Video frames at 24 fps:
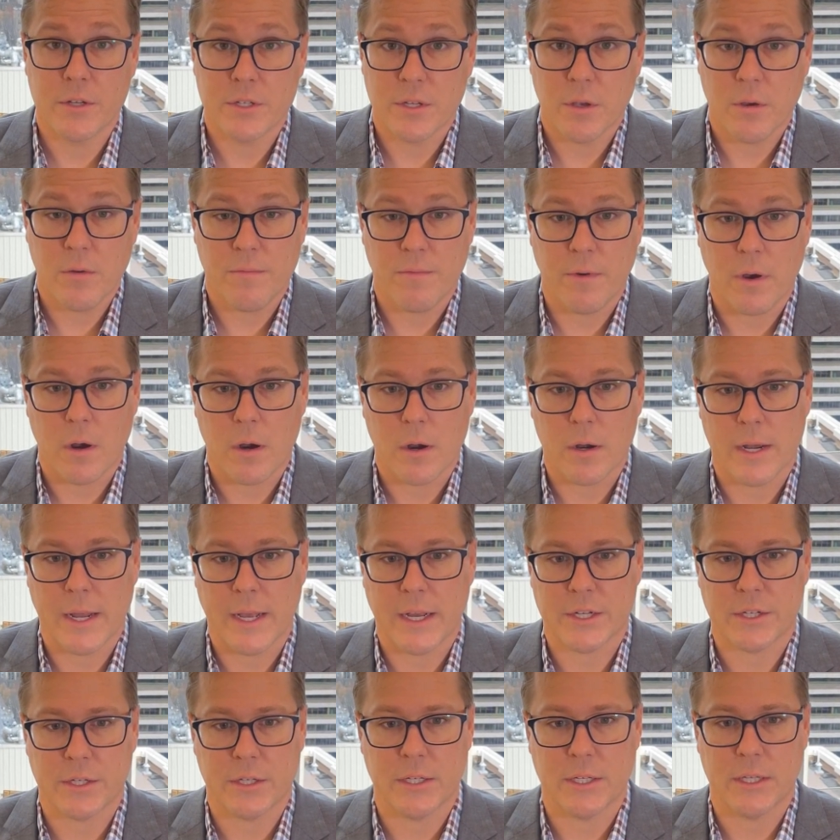so far, and
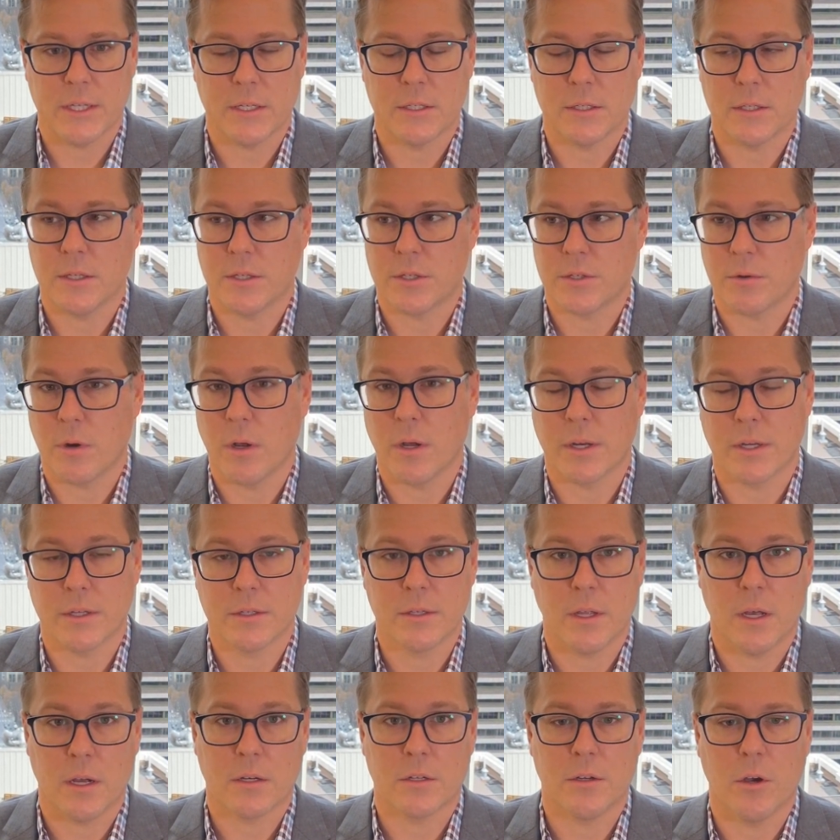actually it's the strongest
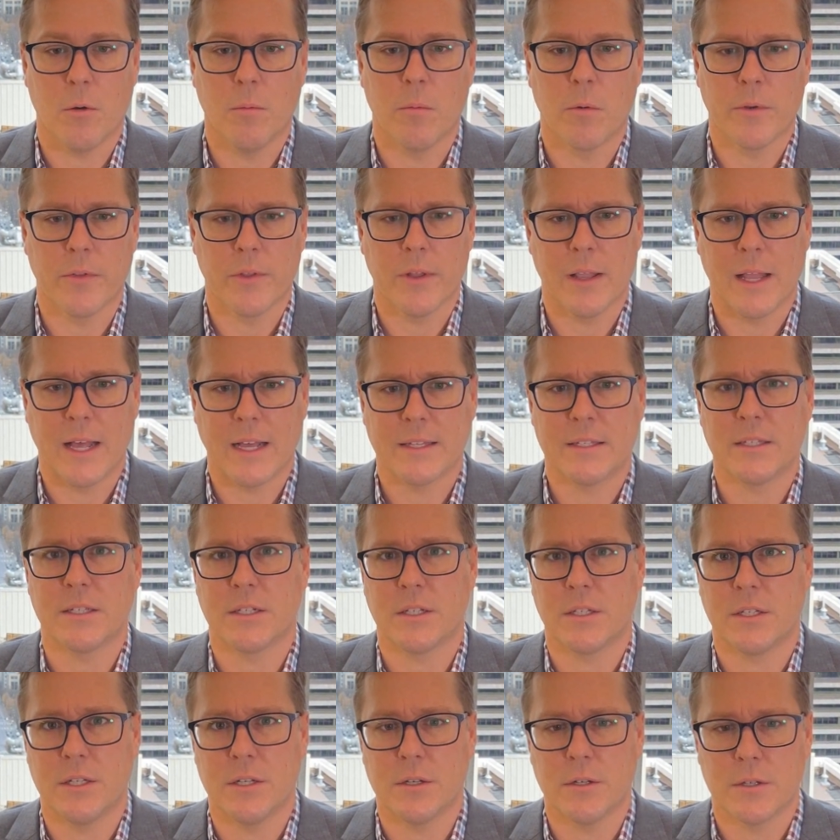October in the last
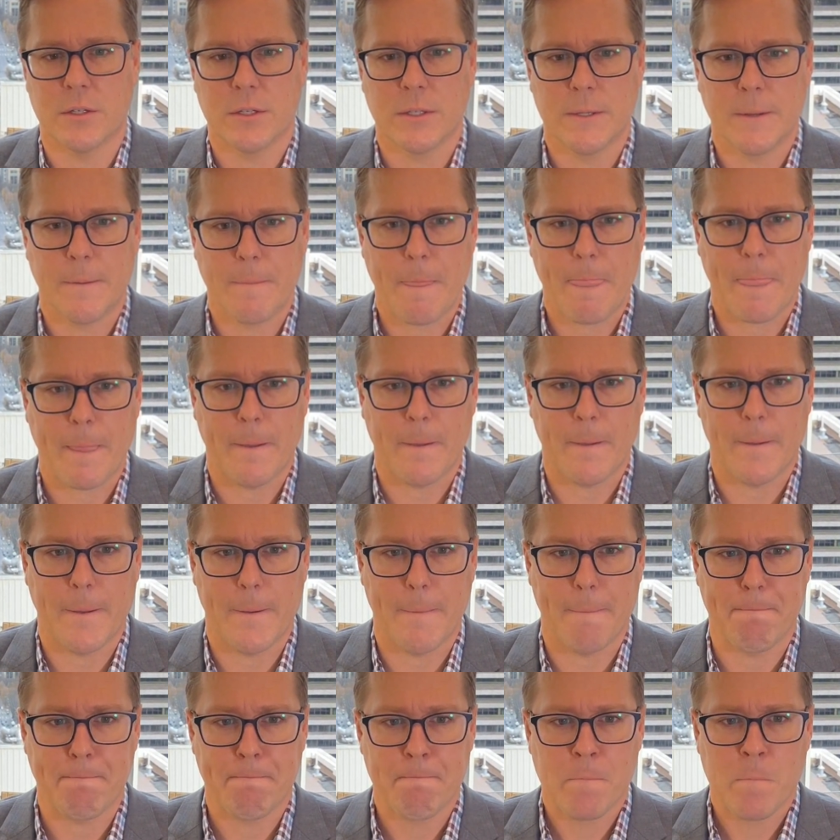six years.
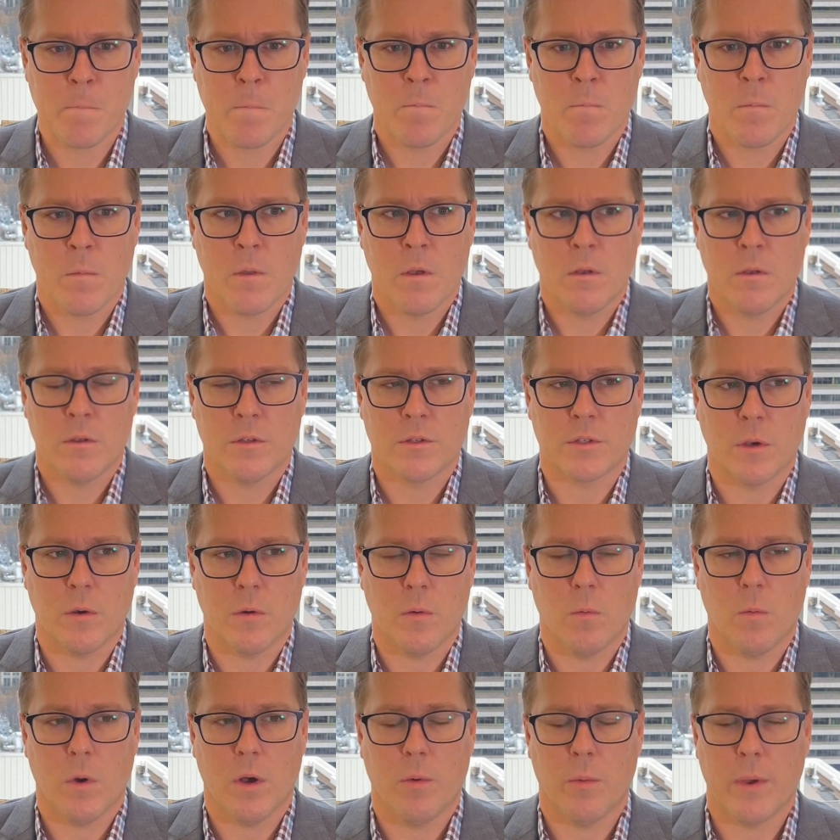Um, so
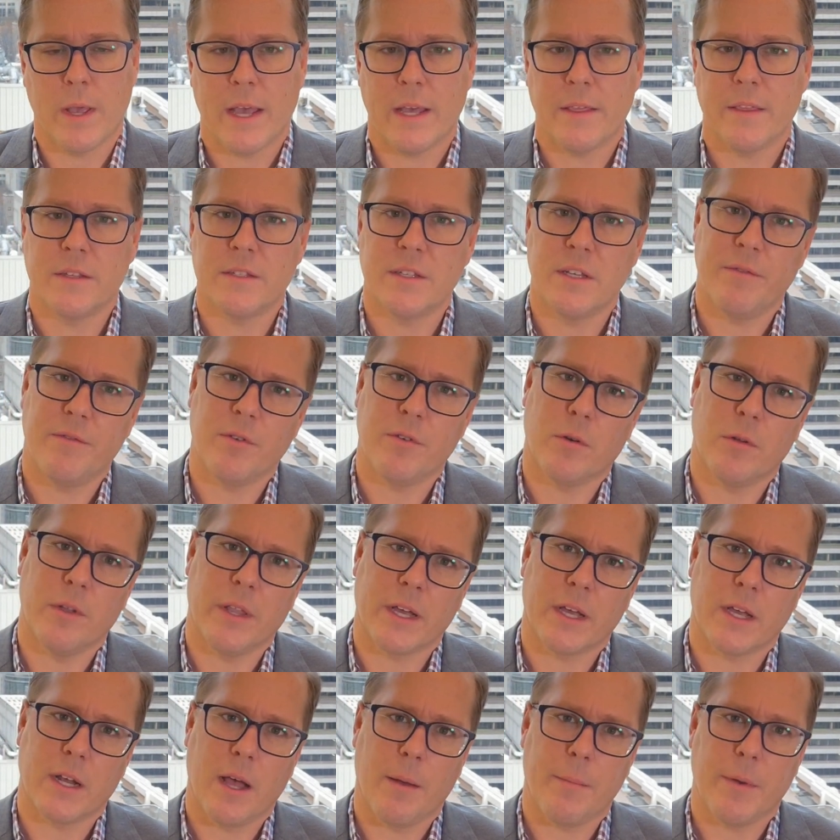while we had this difficult
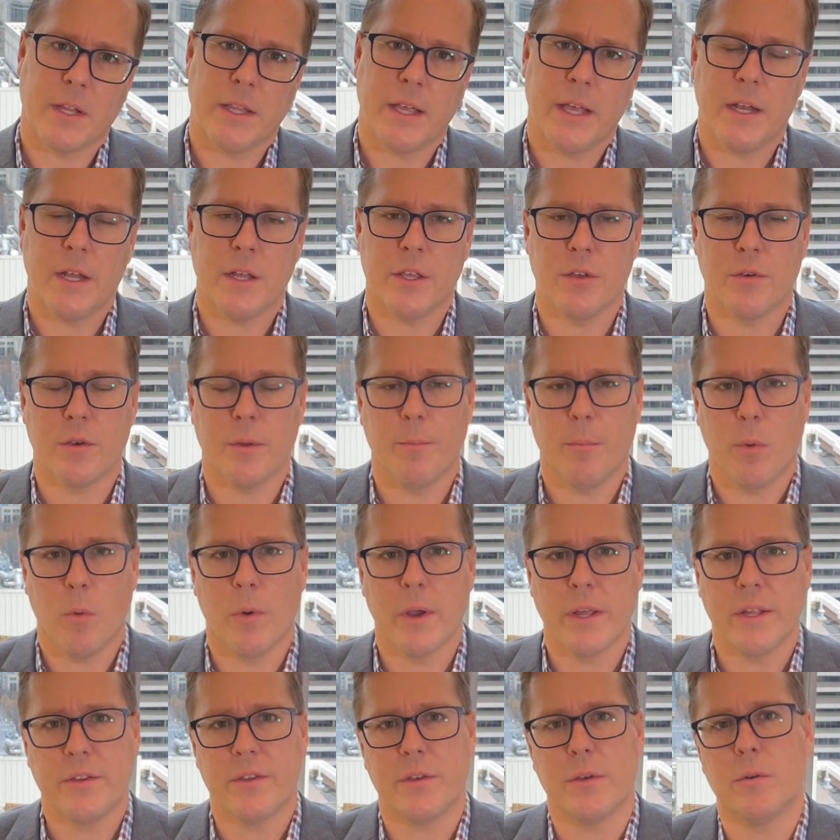economic data, you can
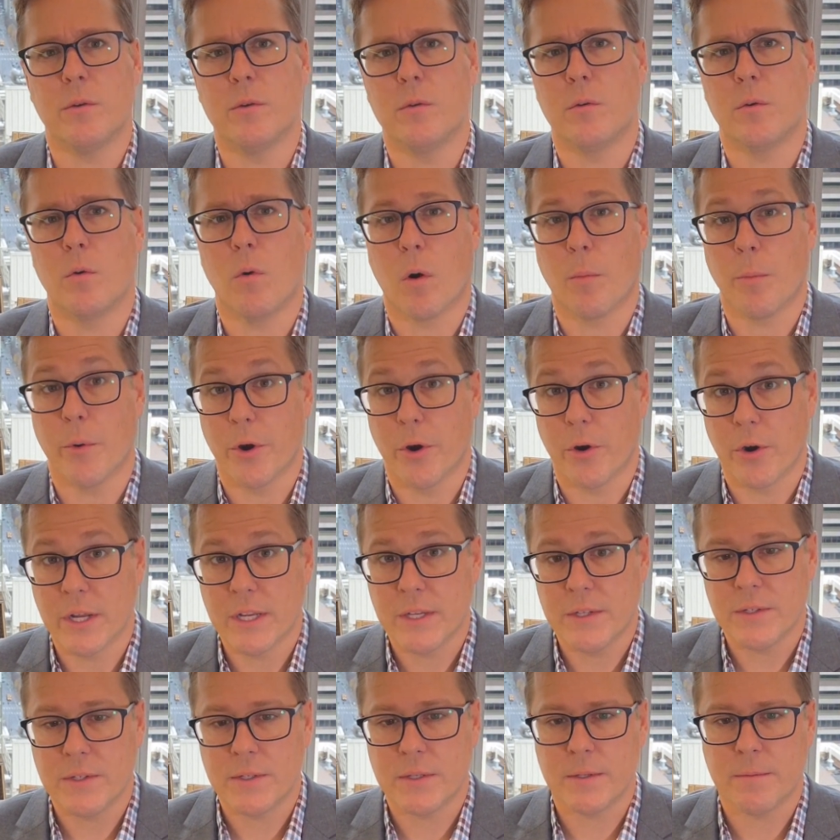point to corporate
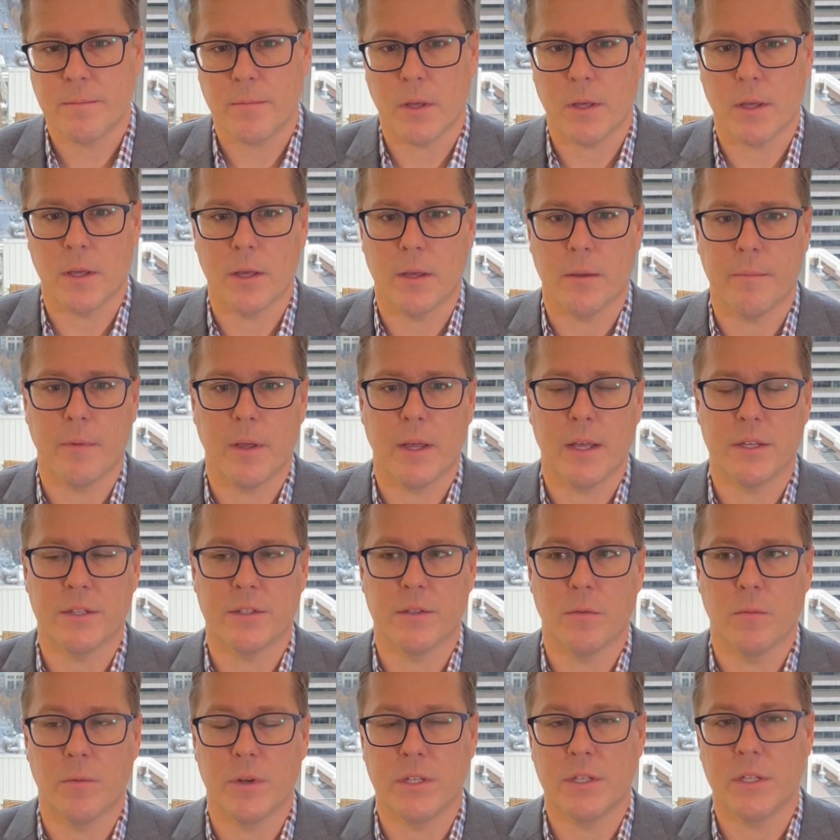earnings um, as
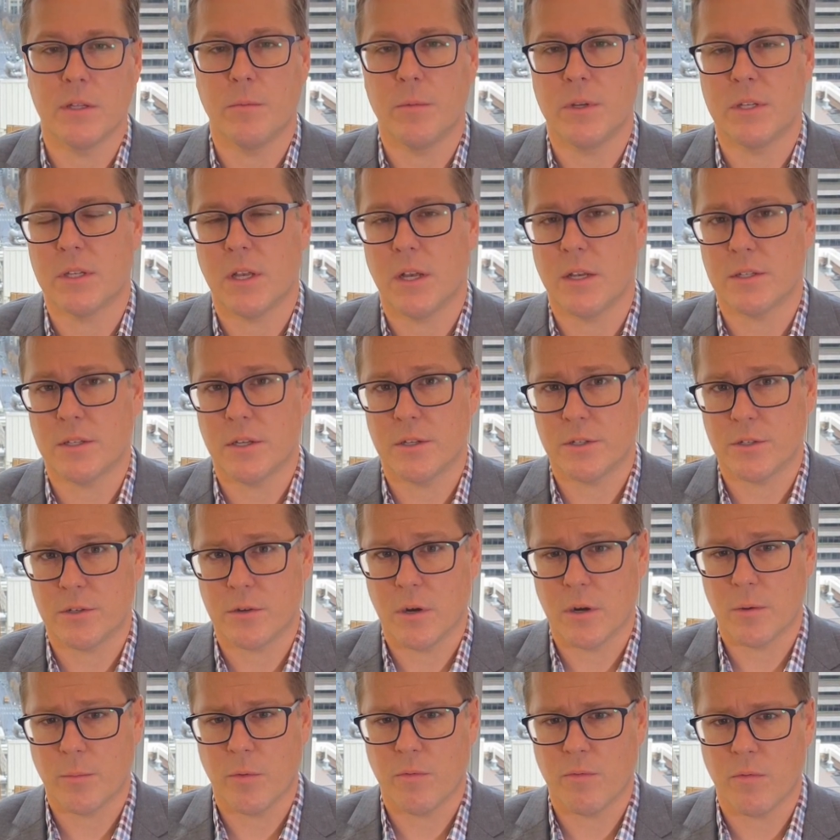the reason that we saw such
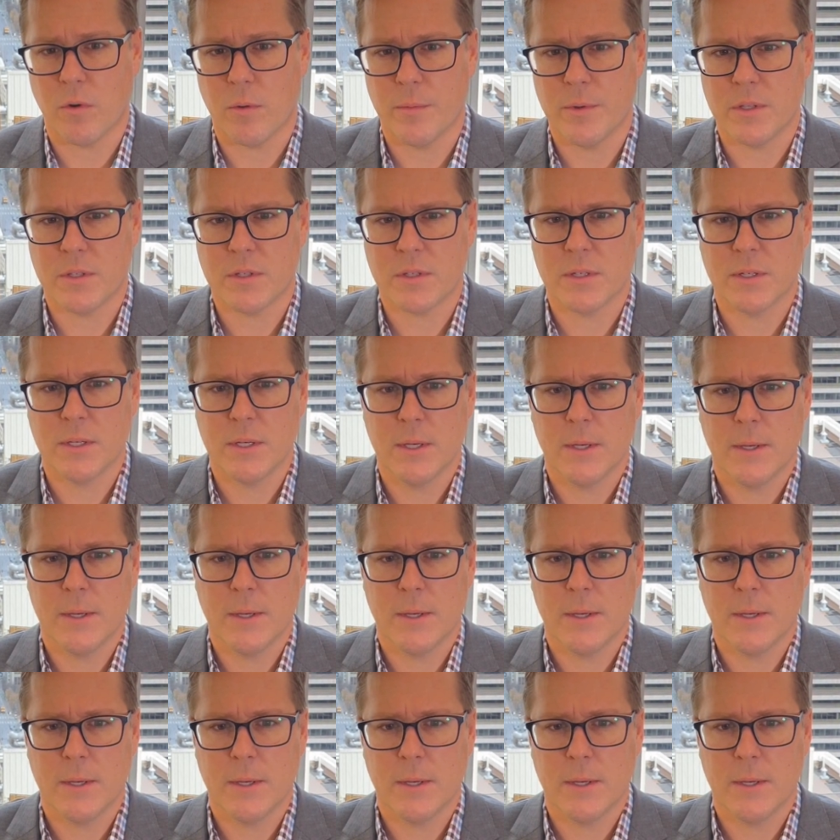strong performance.